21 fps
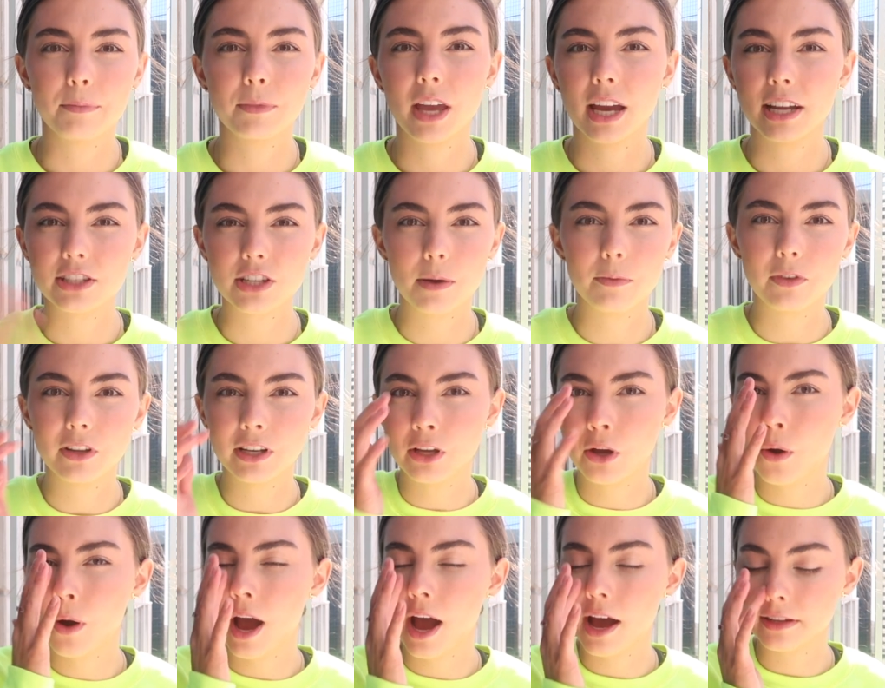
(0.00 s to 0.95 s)
catch-up
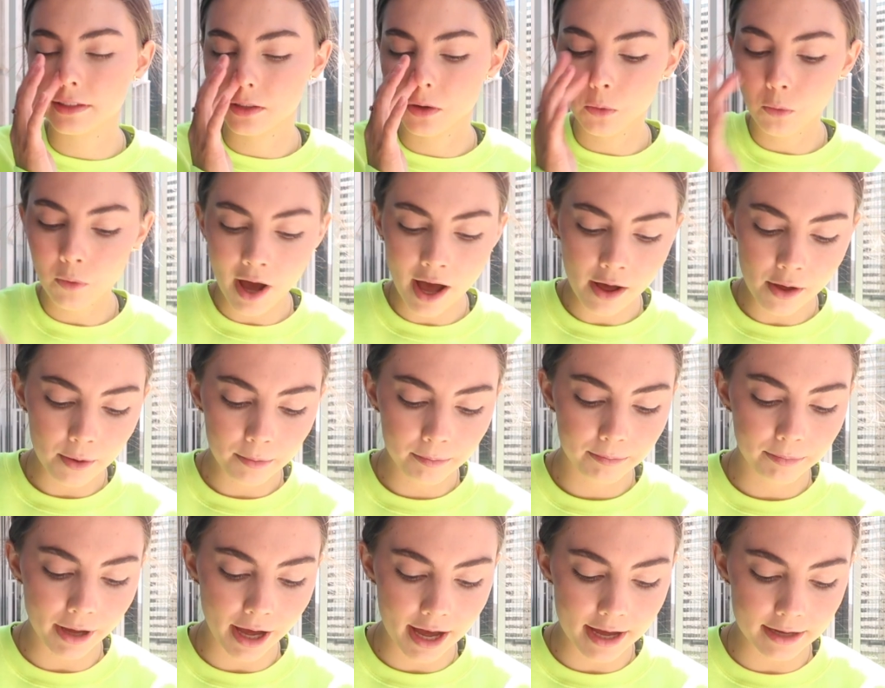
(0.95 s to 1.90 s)
video as well.
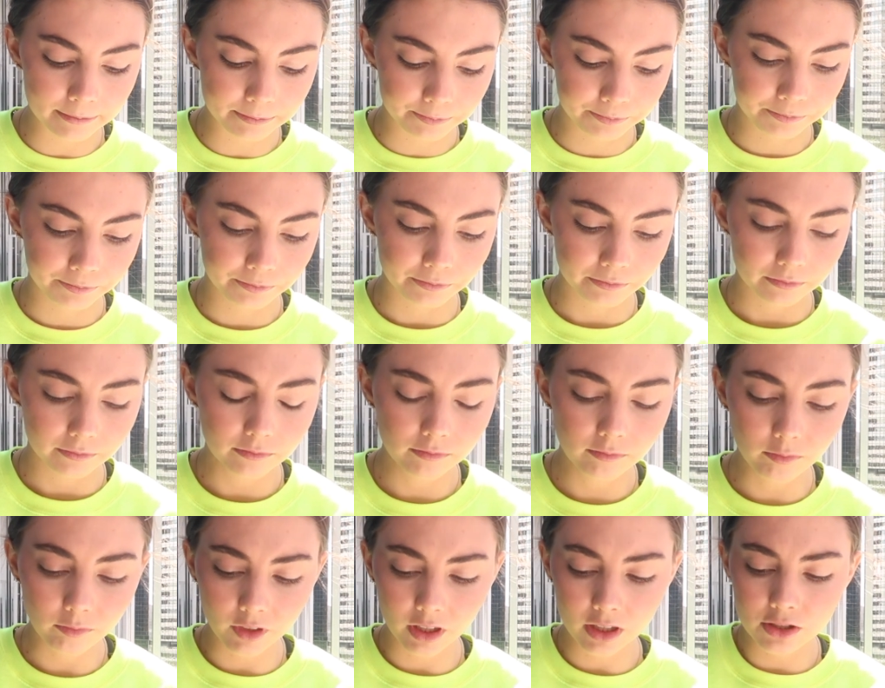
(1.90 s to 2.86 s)
But
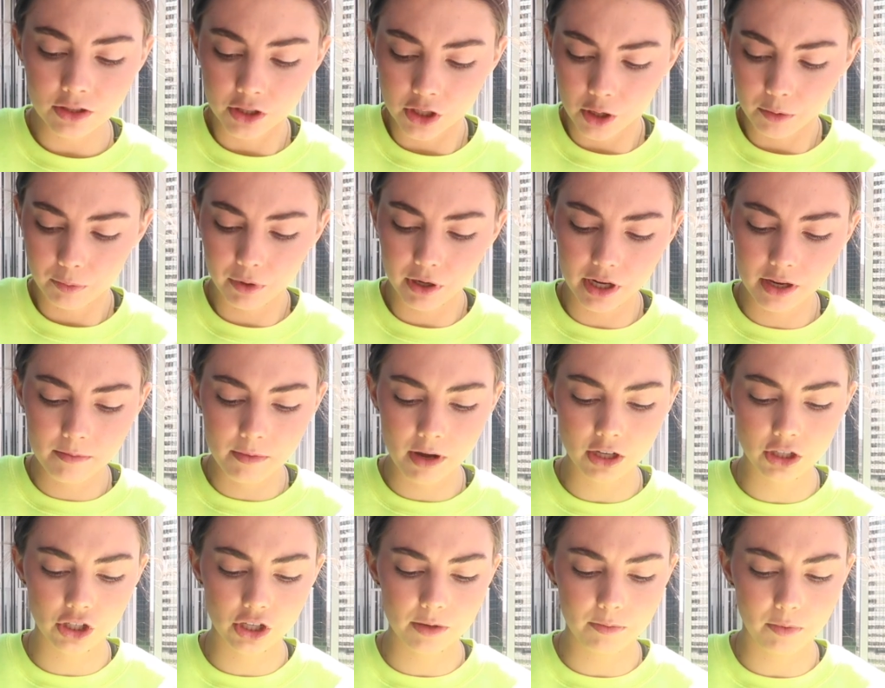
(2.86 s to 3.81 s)
so pretty
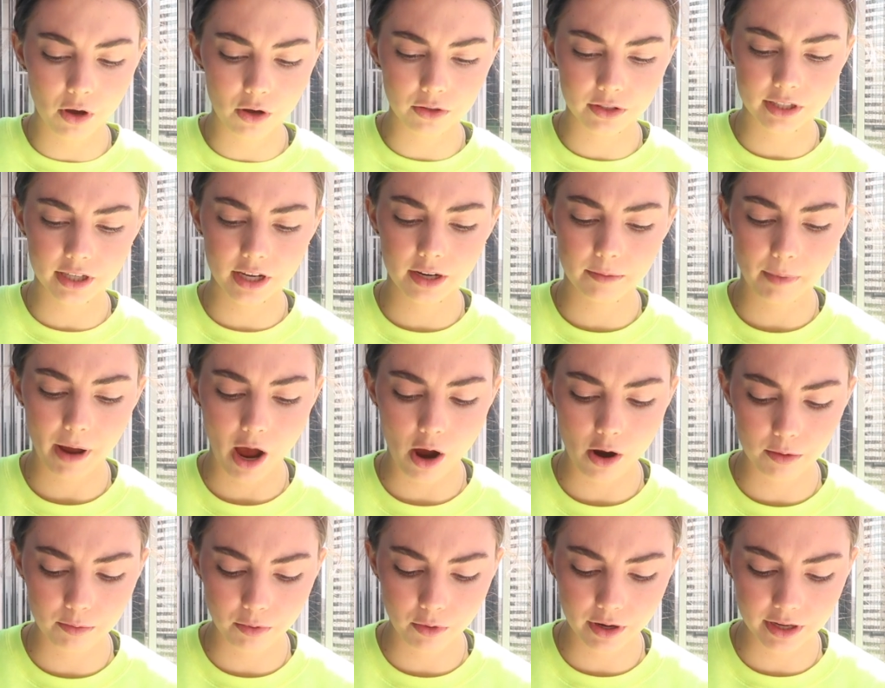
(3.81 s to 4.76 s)
much she posted
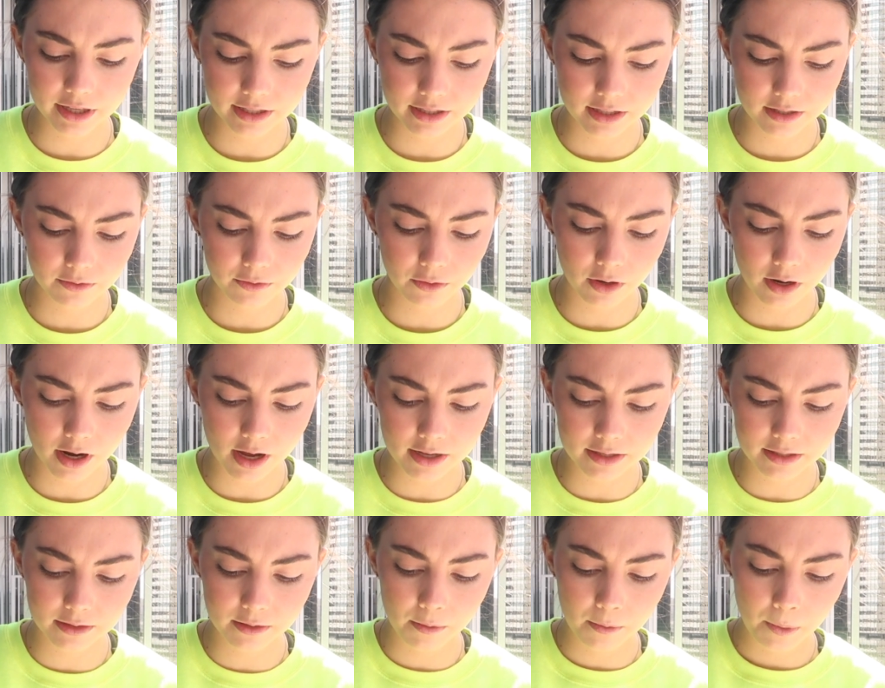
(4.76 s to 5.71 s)
PowerPoints for
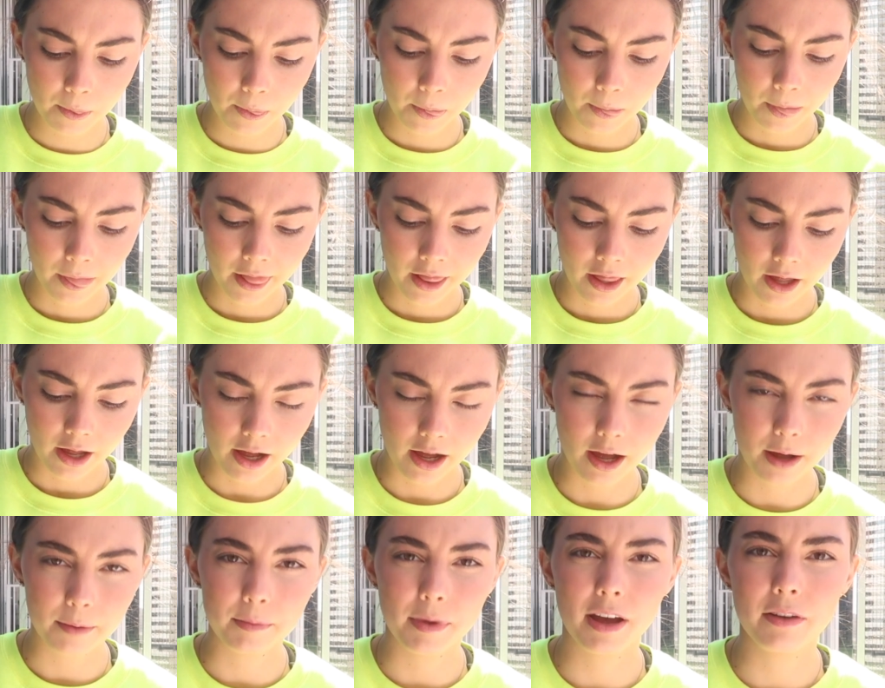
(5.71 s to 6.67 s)
us
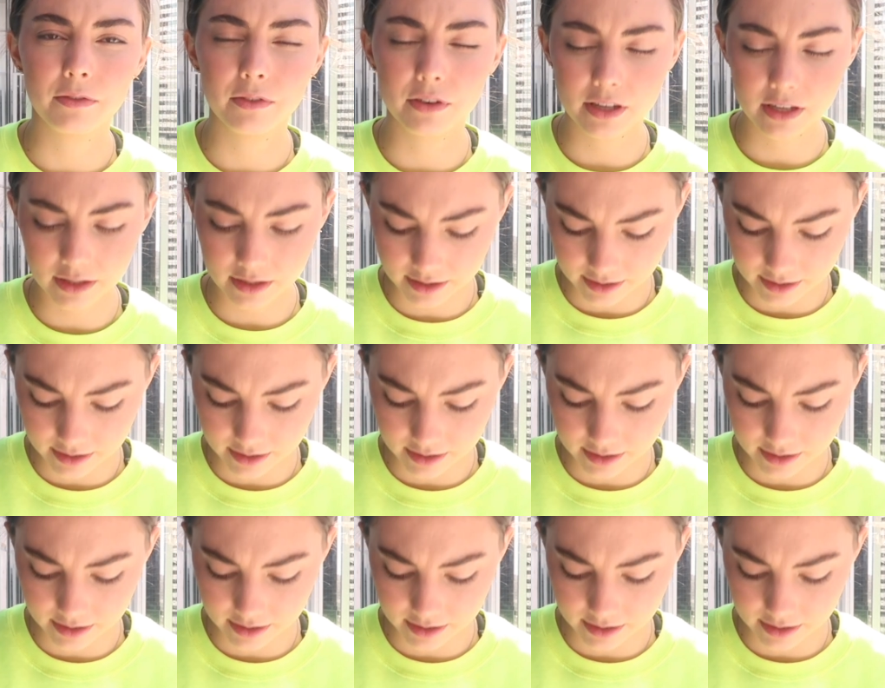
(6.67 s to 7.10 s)
every